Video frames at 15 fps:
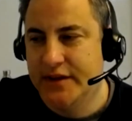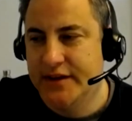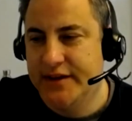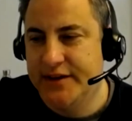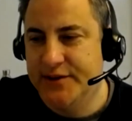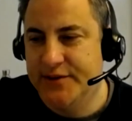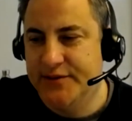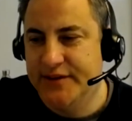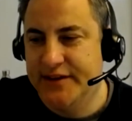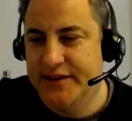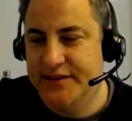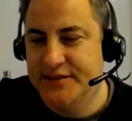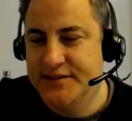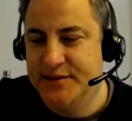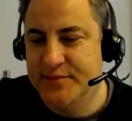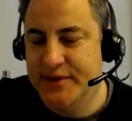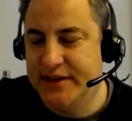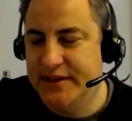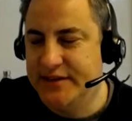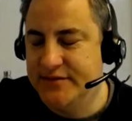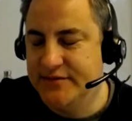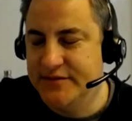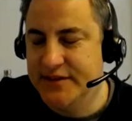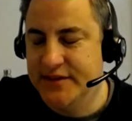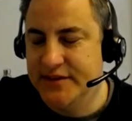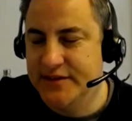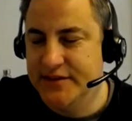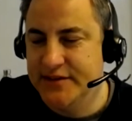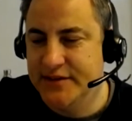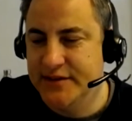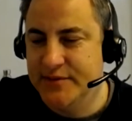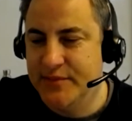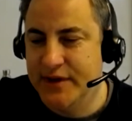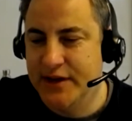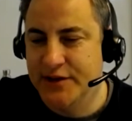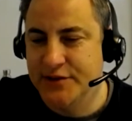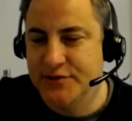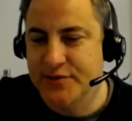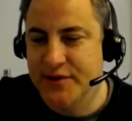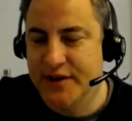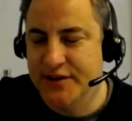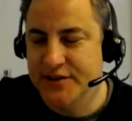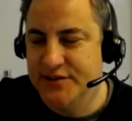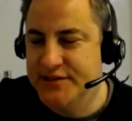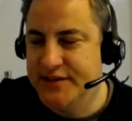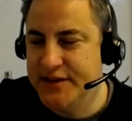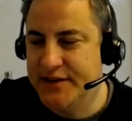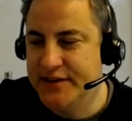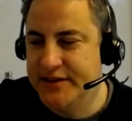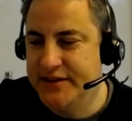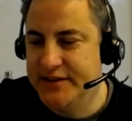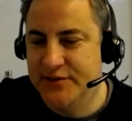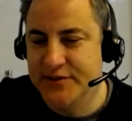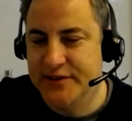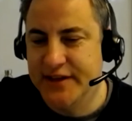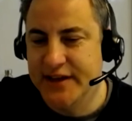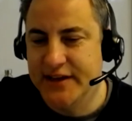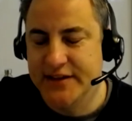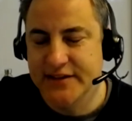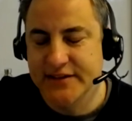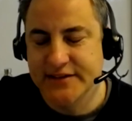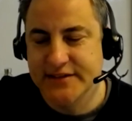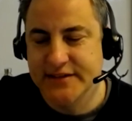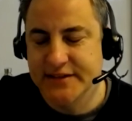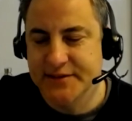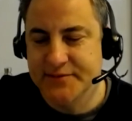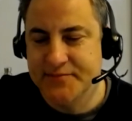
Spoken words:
You know, somebody in my entourage said the other day that you